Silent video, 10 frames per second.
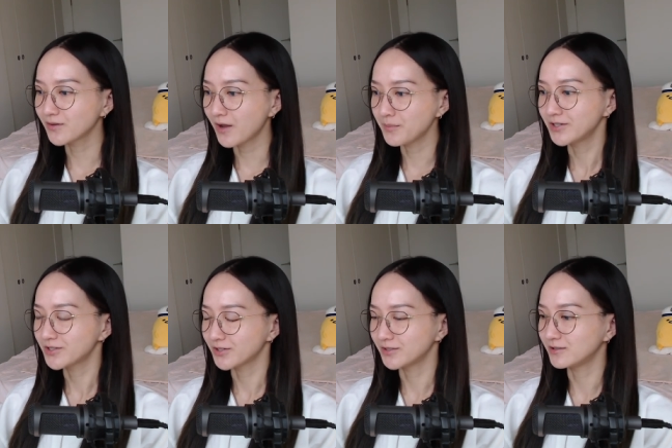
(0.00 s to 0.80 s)
I made
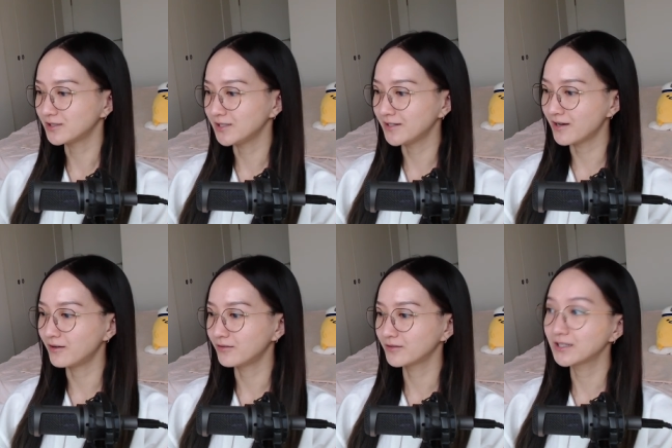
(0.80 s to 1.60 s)
sure to clean
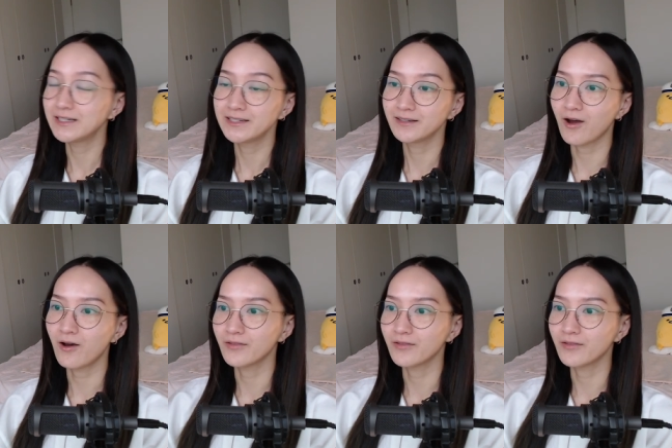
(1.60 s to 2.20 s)
all